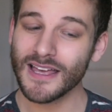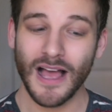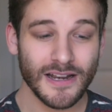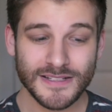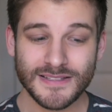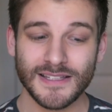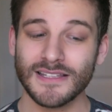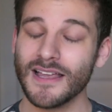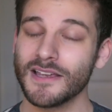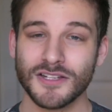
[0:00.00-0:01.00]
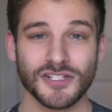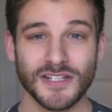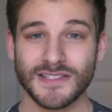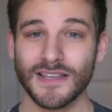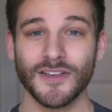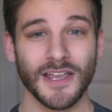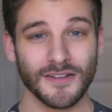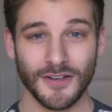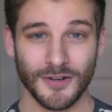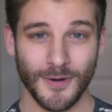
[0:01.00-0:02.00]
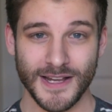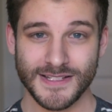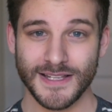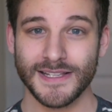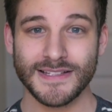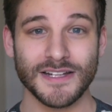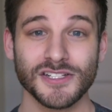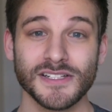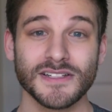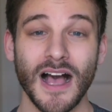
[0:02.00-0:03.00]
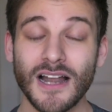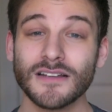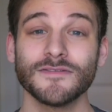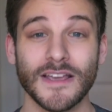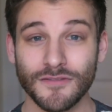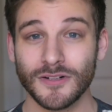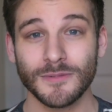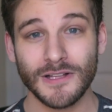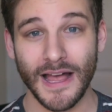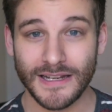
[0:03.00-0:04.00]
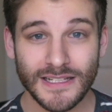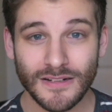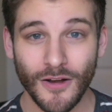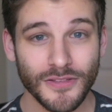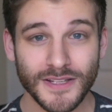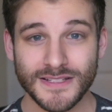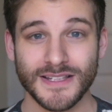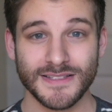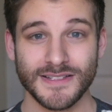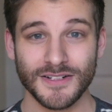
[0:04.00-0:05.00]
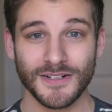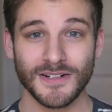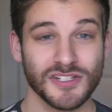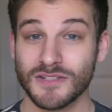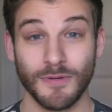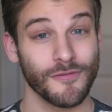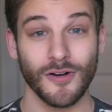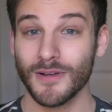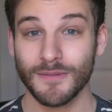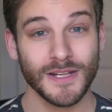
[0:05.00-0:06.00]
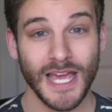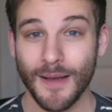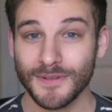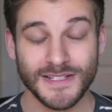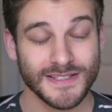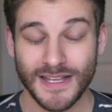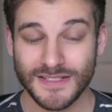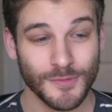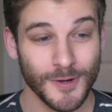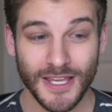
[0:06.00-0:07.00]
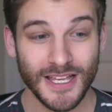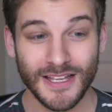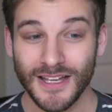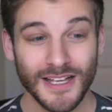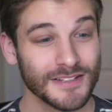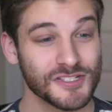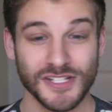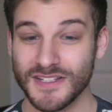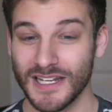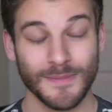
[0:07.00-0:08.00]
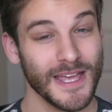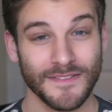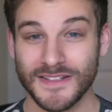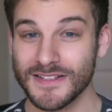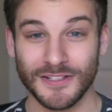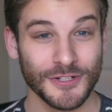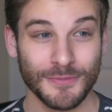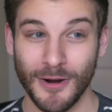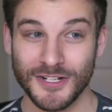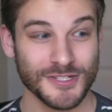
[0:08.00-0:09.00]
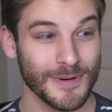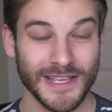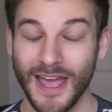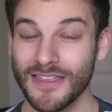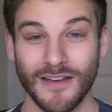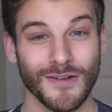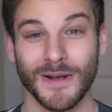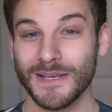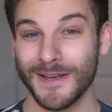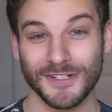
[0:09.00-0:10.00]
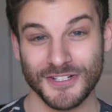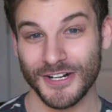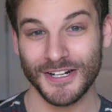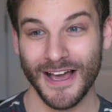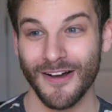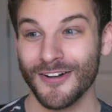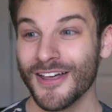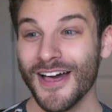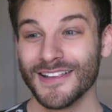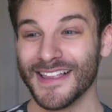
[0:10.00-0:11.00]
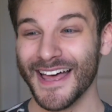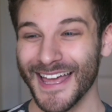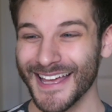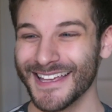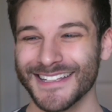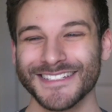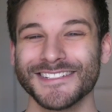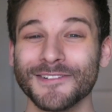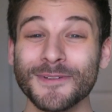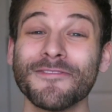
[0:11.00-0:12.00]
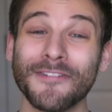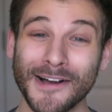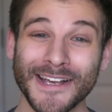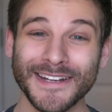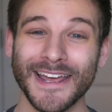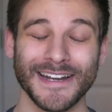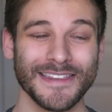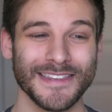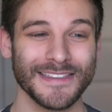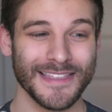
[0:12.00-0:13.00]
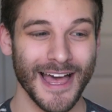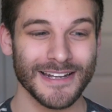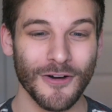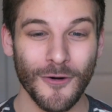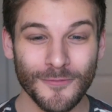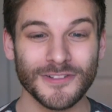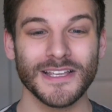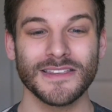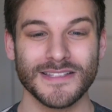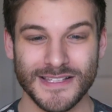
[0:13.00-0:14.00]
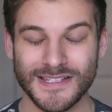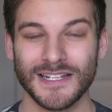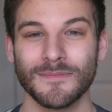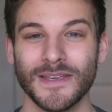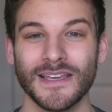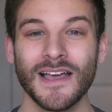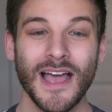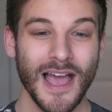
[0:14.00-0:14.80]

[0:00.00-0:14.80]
that honestly, like, she's leaving in good graces, and she got a favorable edit, all things considered. She's performing in Minneapolis next week. She's gonna be at the Saloon March 28th. Everybody better turn out. Like, she'll be fine, and I think that hopefully this is gonna be